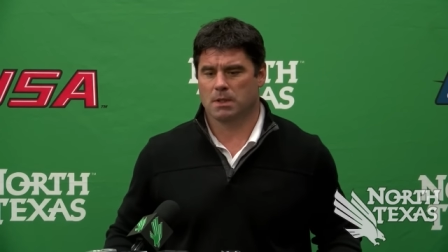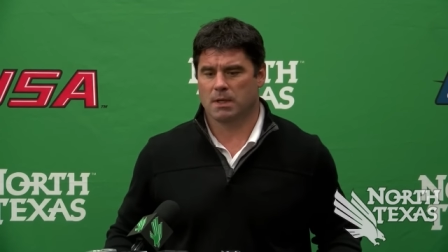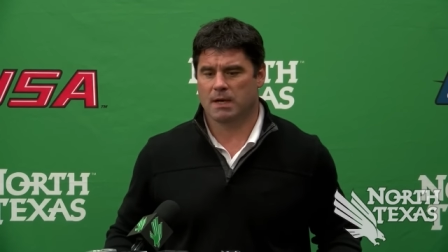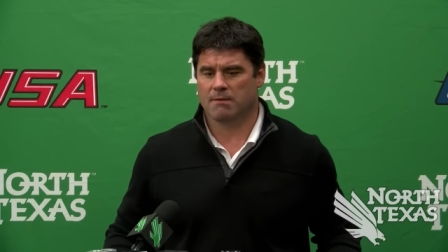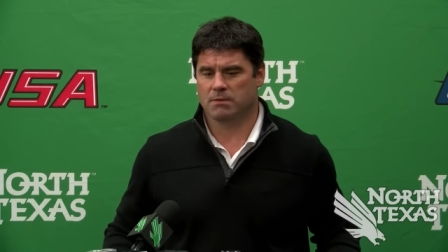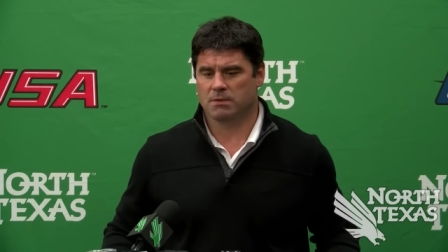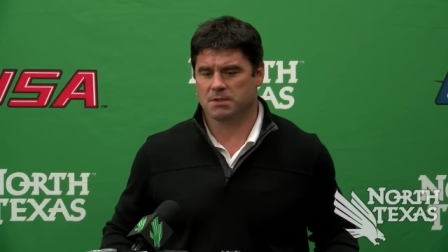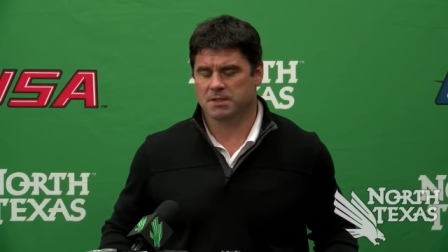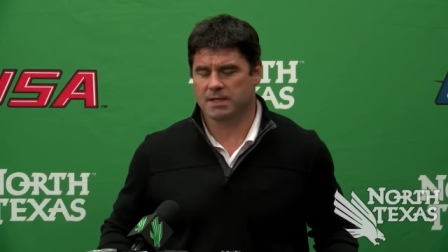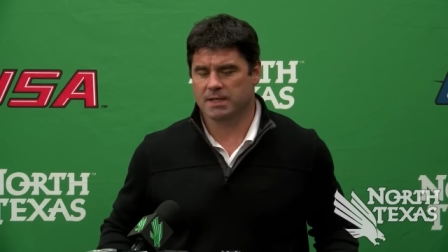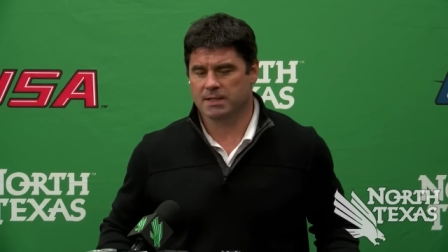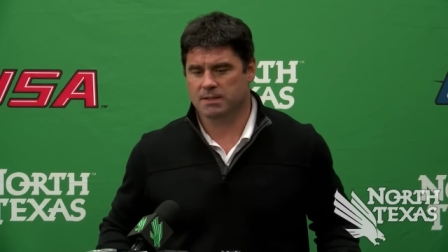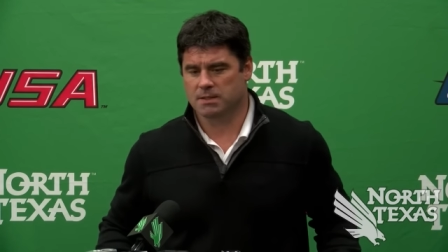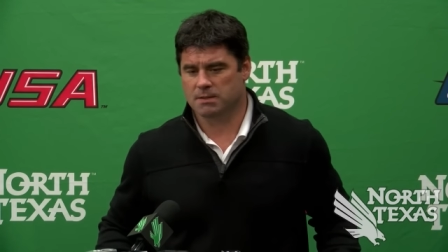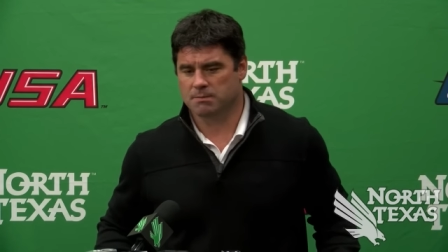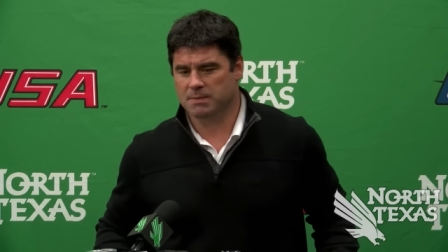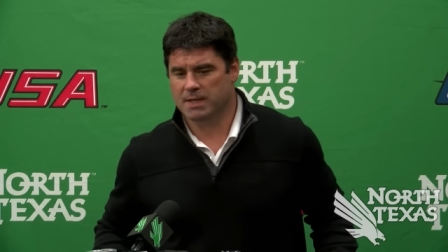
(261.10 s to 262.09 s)
having seen
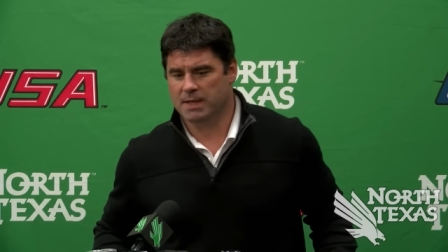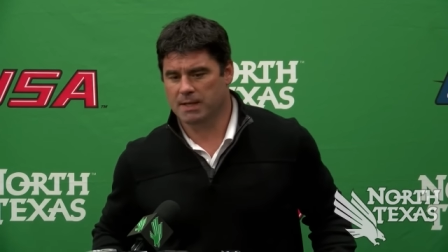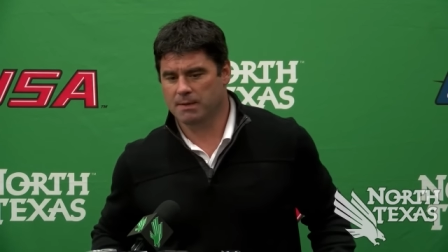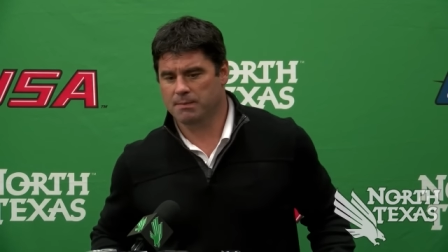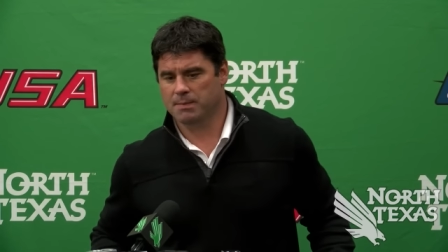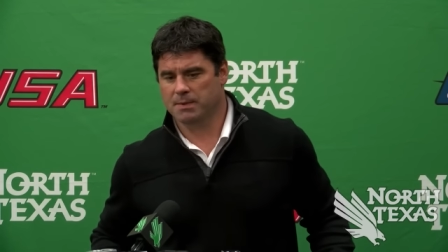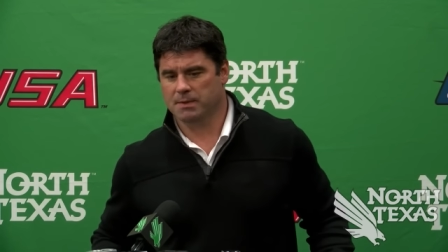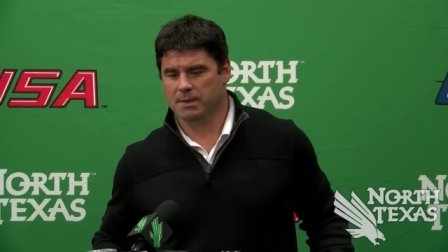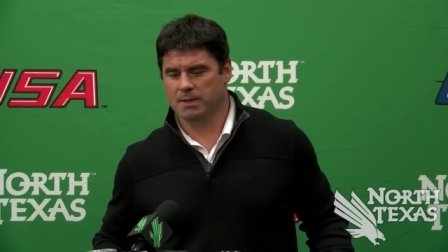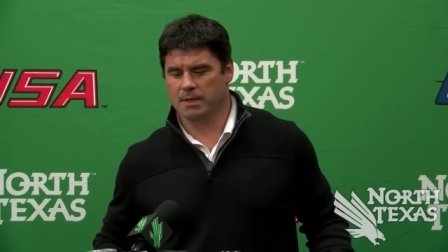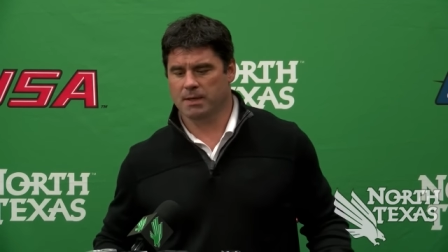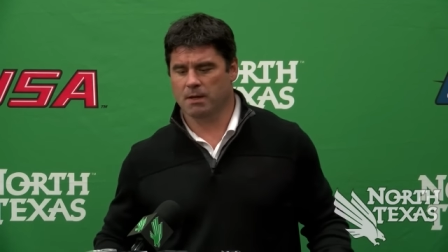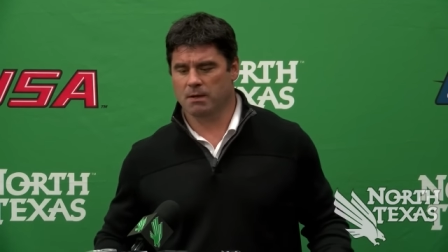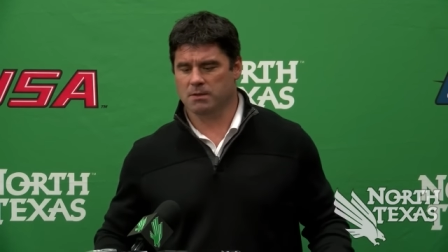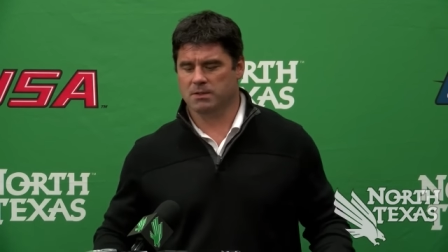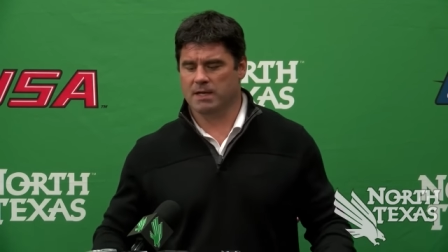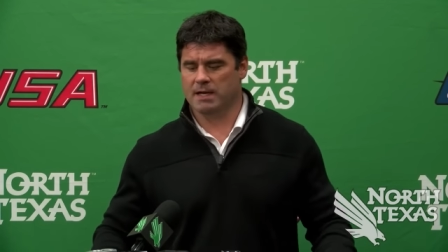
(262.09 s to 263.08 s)
some tape and, and
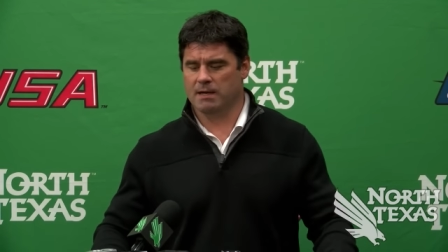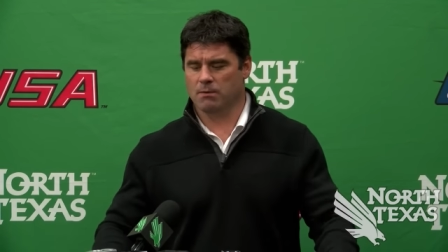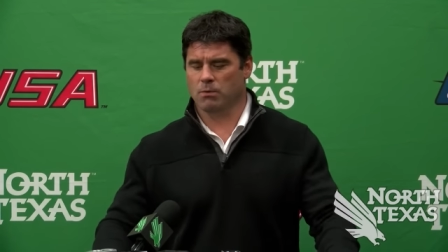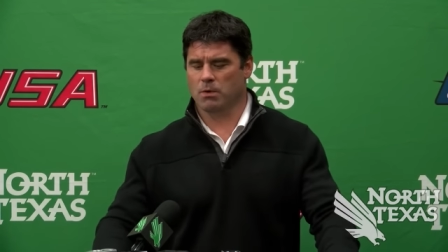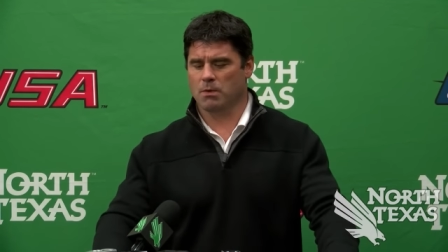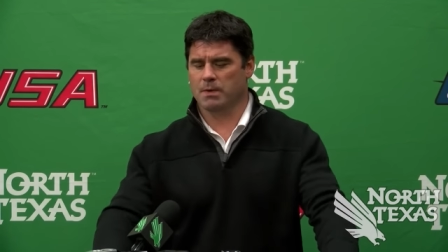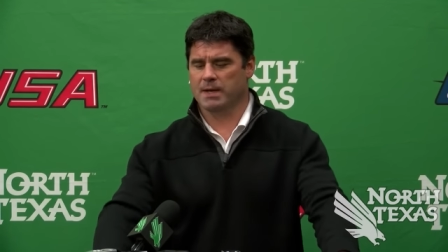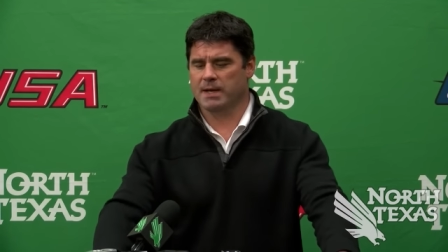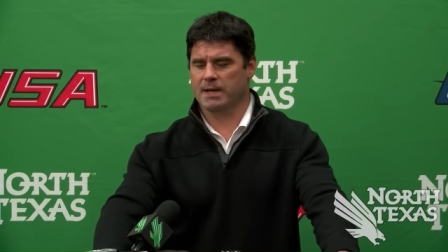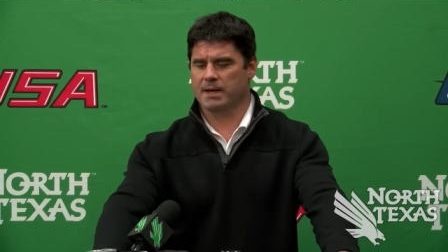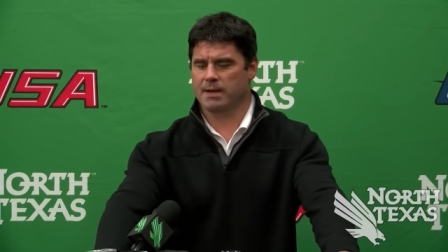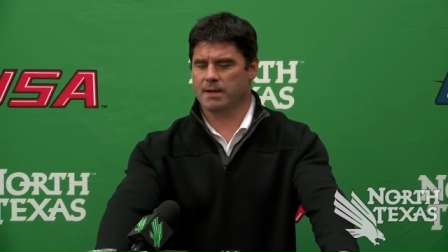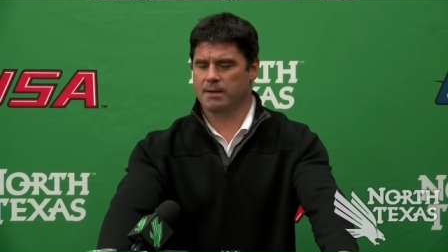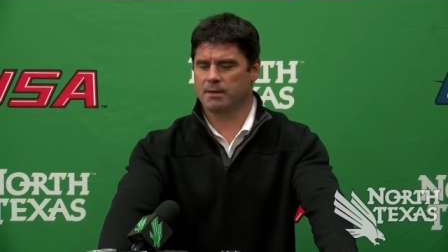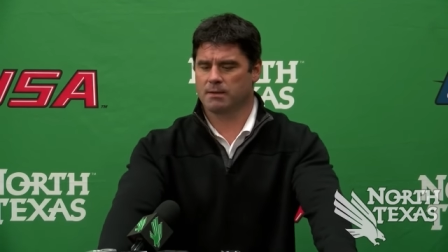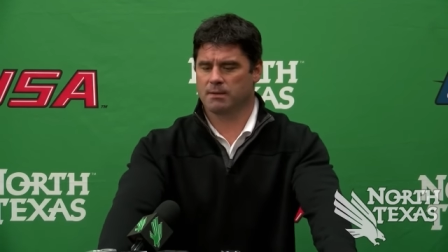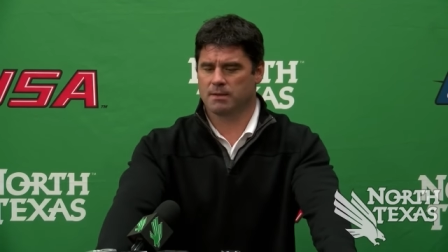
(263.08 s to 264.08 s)
understanding what we
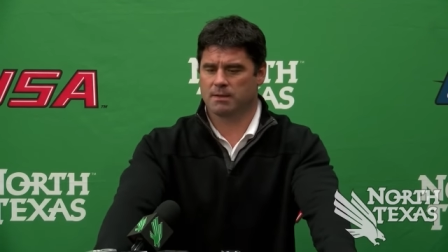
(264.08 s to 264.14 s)
had,